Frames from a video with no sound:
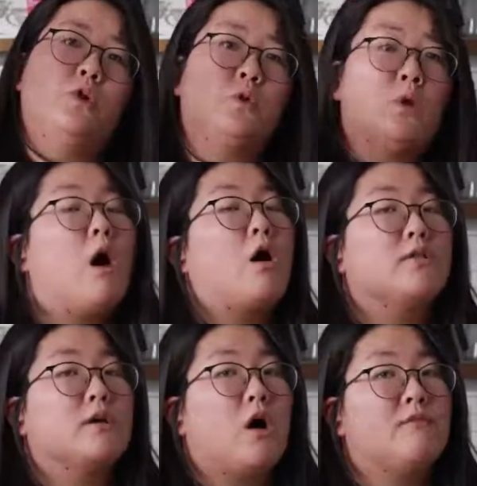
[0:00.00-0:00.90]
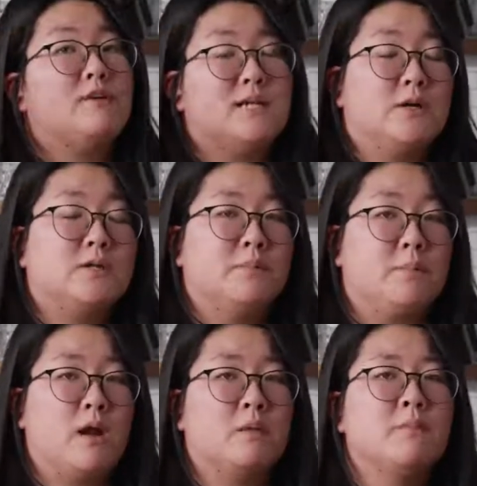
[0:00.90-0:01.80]
knock all the coffee down to the
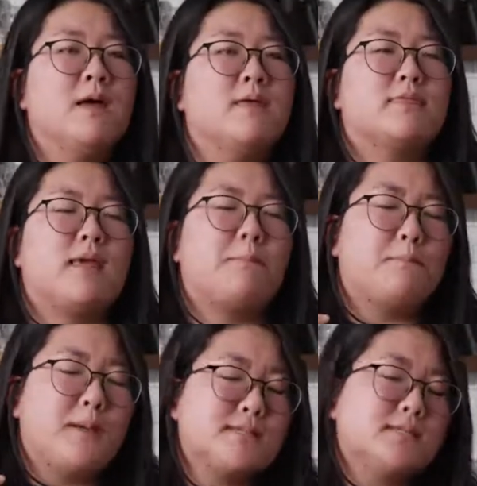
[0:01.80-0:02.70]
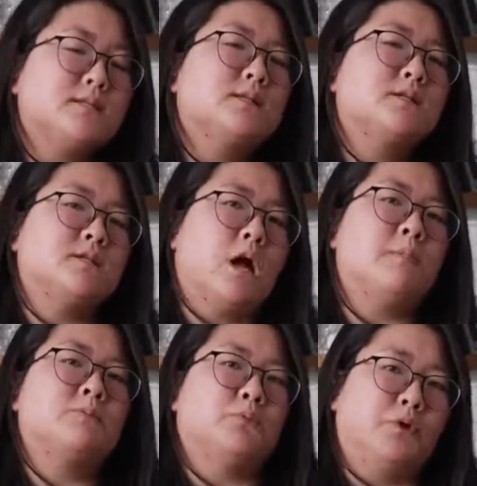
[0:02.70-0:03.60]
bottom, that basically
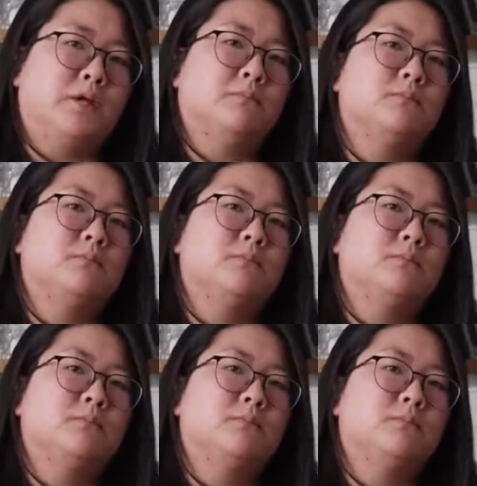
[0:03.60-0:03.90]
stops brewing.